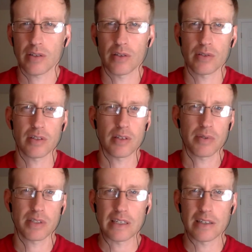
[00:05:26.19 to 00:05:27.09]
usually
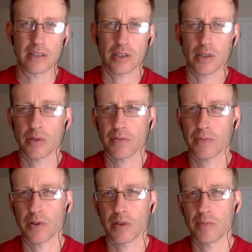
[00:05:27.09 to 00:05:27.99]
presented in serial
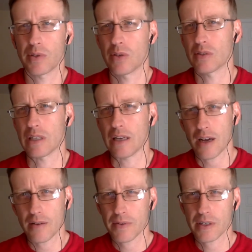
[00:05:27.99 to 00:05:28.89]
form, usually
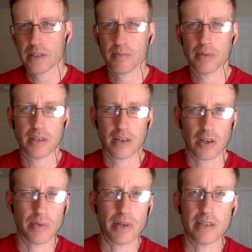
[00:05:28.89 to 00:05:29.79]
nonfiction, but not
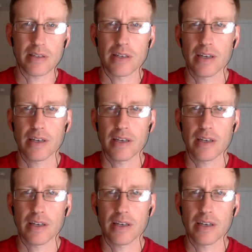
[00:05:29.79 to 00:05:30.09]
always.